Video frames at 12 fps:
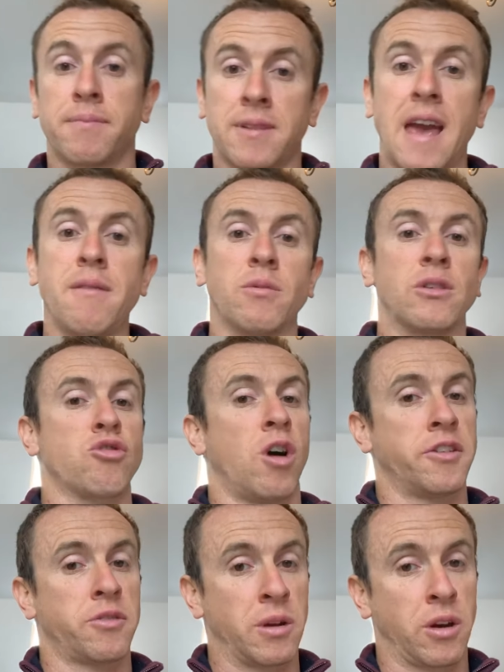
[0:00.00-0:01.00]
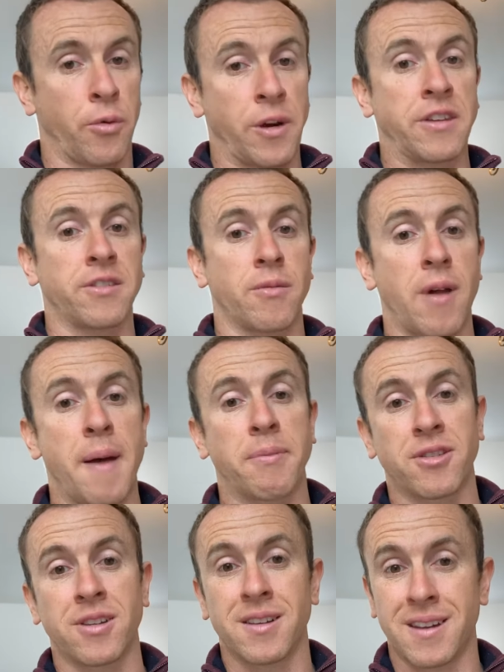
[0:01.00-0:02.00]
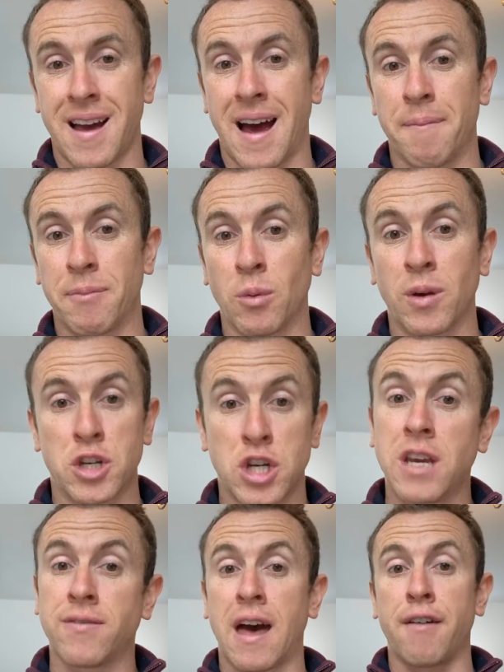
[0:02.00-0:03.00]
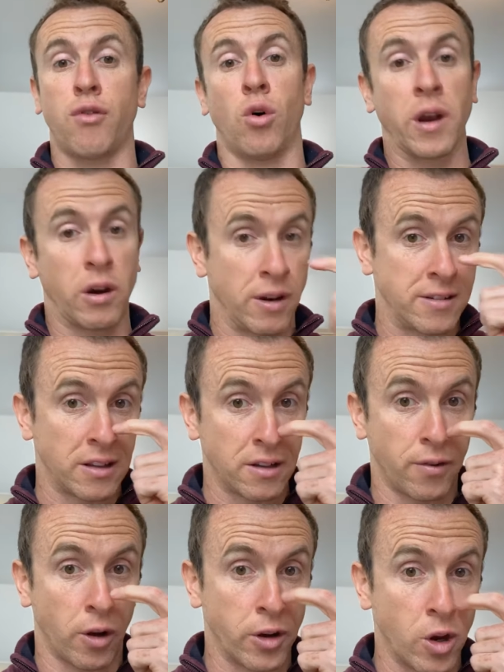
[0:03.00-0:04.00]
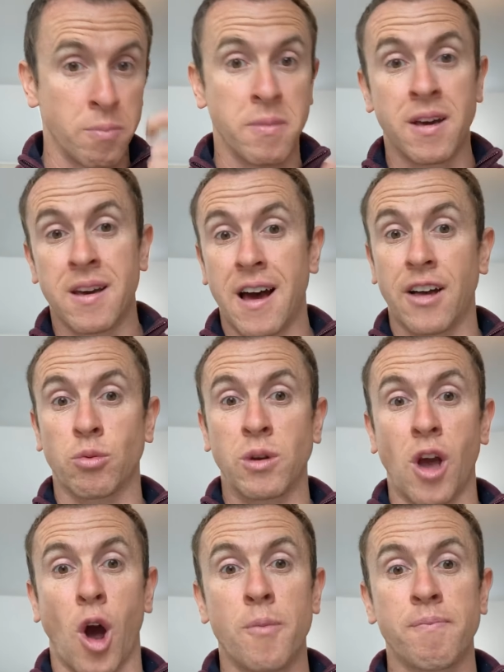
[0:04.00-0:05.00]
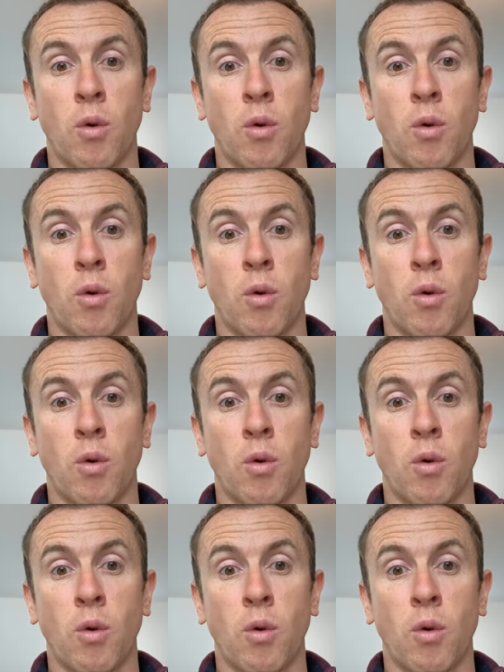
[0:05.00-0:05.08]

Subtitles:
okay, we try to increase the reps that we achieve, therefore increasing the volume as we go.